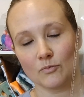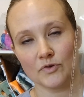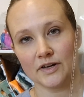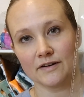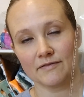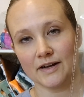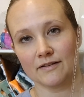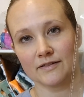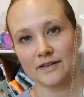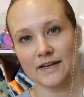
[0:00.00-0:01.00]
running
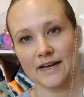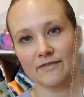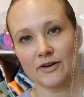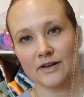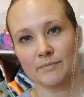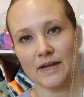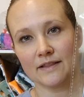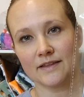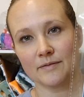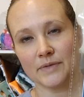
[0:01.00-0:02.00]
around. And I've already
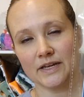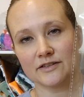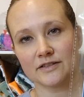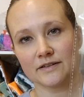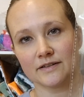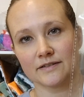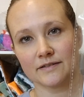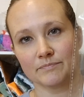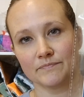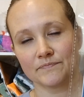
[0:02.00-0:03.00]
made them each
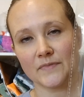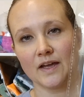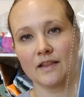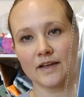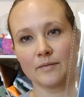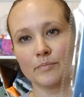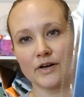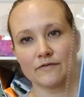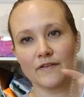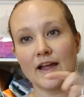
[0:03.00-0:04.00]
like a
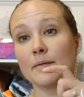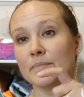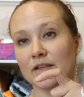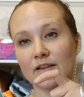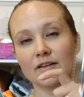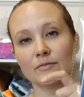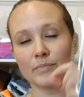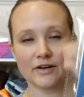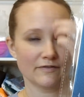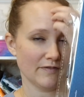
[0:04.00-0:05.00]
butterfly, a Mill Hill
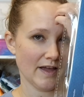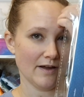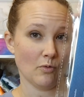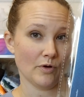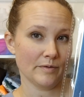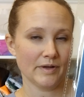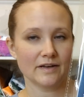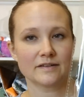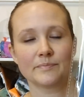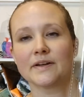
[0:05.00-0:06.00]
butterfly
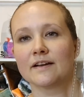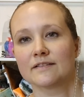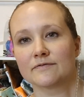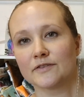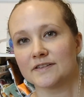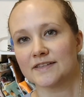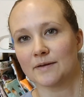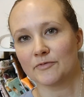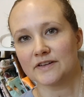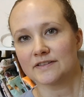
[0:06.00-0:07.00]
ornament, because for the
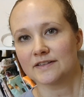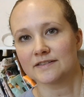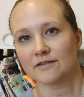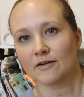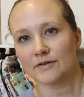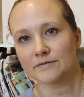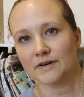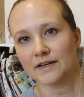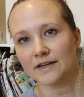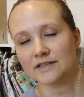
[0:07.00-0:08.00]
same reason, because they're always
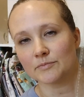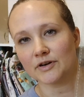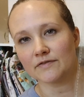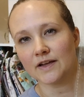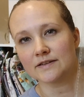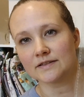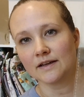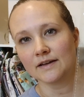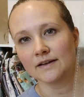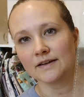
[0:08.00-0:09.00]
running catching butterflies.
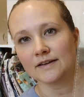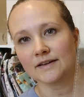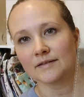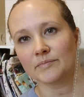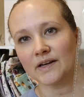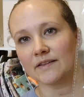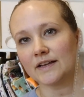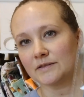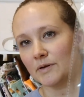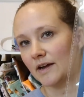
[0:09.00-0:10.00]
But
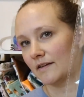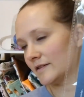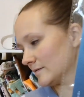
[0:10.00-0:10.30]
that's why I got